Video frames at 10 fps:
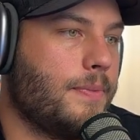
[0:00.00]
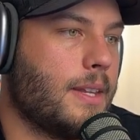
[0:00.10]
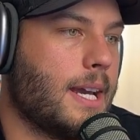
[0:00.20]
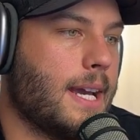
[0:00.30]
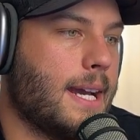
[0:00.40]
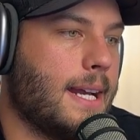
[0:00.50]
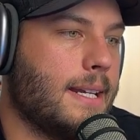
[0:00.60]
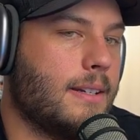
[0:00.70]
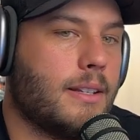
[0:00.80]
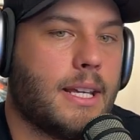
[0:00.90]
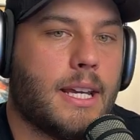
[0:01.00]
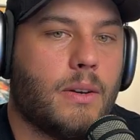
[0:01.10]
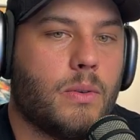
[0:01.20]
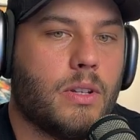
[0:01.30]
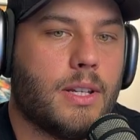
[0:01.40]
and
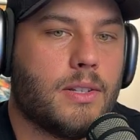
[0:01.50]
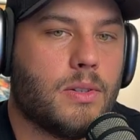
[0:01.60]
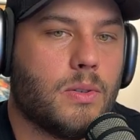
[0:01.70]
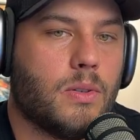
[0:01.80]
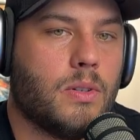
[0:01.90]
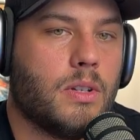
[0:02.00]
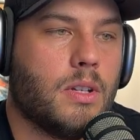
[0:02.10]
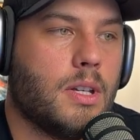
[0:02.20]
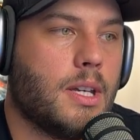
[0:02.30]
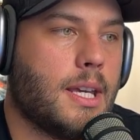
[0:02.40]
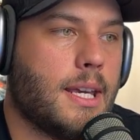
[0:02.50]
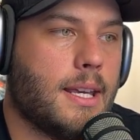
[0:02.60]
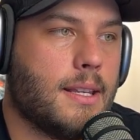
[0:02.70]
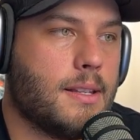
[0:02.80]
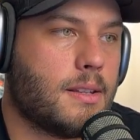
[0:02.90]
then all you need to do
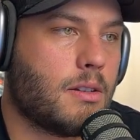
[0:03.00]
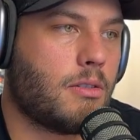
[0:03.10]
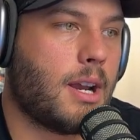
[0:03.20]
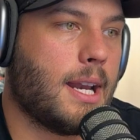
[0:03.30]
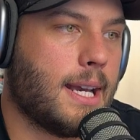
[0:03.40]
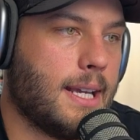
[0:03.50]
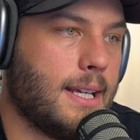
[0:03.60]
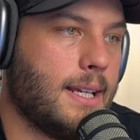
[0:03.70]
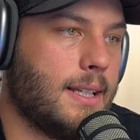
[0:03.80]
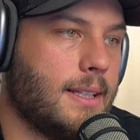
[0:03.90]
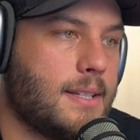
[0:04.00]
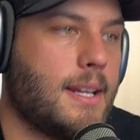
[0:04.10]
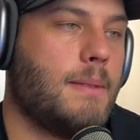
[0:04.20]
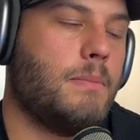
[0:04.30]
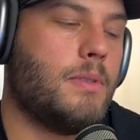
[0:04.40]
is create a list
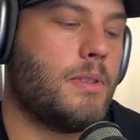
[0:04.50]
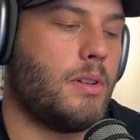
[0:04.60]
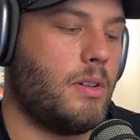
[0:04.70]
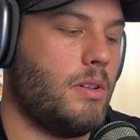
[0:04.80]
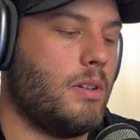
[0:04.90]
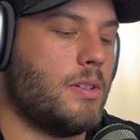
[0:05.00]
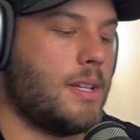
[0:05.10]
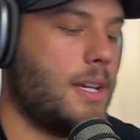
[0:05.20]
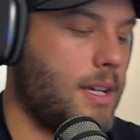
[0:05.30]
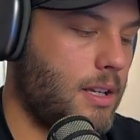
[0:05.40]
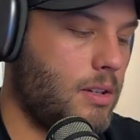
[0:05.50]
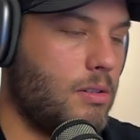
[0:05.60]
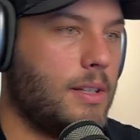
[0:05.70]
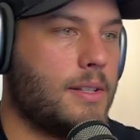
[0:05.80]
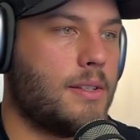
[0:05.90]
name. So you could say
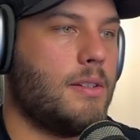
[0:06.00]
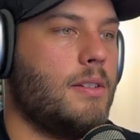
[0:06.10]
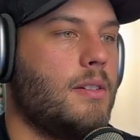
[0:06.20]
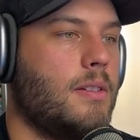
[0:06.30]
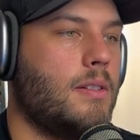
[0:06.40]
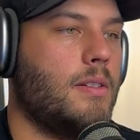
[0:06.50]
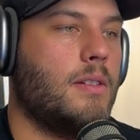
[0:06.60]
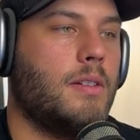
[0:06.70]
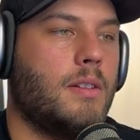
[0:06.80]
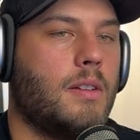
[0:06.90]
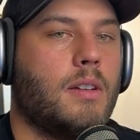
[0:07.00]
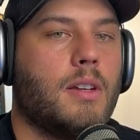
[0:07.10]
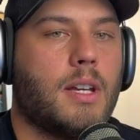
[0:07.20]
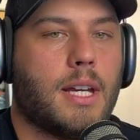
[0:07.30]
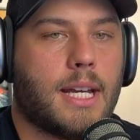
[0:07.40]
new list
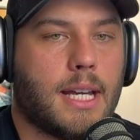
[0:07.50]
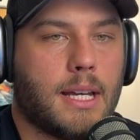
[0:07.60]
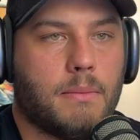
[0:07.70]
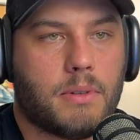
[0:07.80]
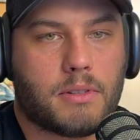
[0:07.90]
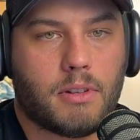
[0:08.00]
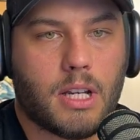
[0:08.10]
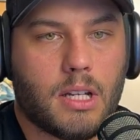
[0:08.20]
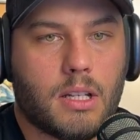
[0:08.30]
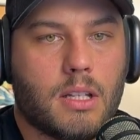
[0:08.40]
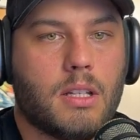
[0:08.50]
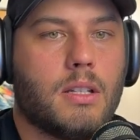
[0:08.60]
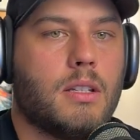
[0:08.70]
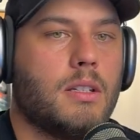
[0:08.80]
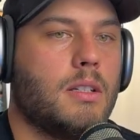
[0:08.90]
and press create.
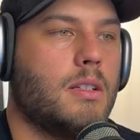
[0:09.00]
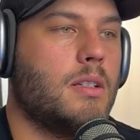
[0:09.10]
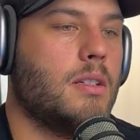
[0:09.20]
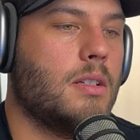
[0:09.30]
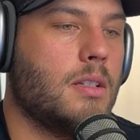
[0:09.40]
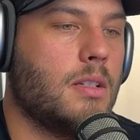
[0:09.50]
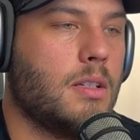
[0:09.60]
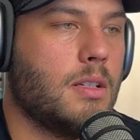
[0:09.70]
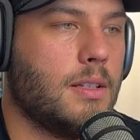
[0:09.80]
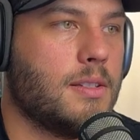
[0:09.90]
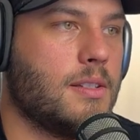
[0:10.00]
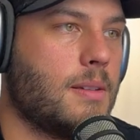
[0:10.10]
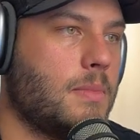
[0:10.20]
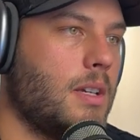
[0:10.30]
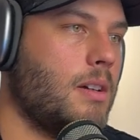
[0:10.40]
List is
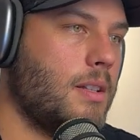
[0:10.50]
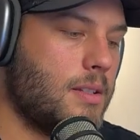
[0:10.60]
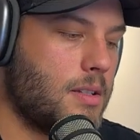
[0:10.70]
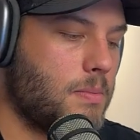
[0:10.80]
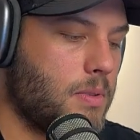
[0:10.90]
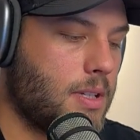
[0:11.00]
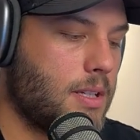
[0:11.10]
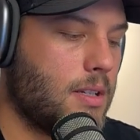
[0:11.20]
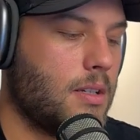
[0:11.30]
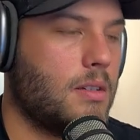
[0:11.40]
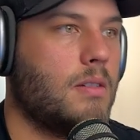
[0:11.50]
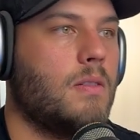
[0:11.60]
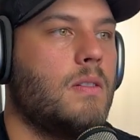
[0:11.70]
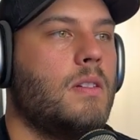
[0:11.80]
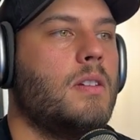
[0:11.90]
empty. Let's just put testing.
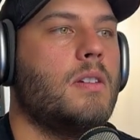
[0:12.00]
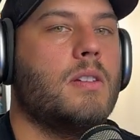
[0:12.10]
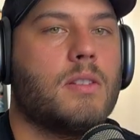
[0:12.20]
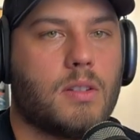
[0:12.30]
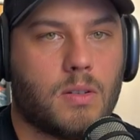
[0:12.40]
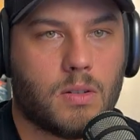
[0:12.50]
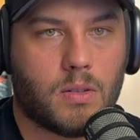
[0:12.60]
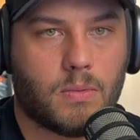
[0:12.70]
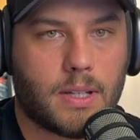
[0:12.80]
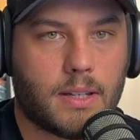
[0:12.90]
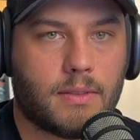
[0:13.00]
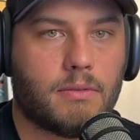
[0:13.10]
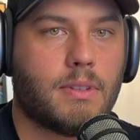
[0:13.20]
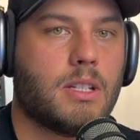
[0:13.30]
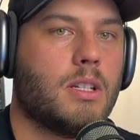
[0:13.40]
So we have
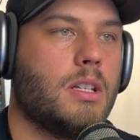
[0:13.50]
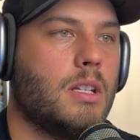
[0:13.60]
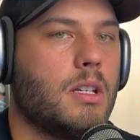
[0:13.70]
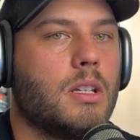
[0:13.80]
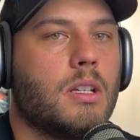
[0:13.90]
information here.